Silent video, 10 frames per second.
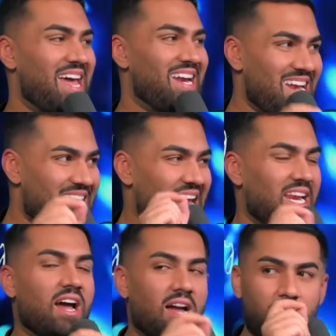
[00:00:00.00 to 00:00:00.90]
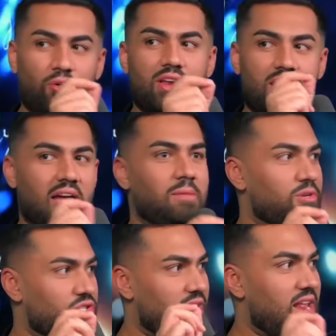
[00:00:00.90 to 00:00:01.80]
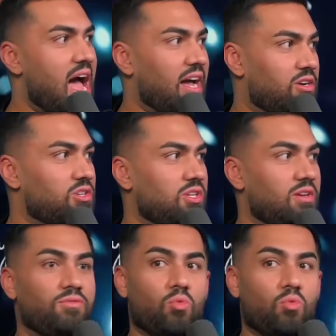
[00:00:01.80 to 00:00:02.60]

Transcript: and a ninety-nine point nine percent accuracy of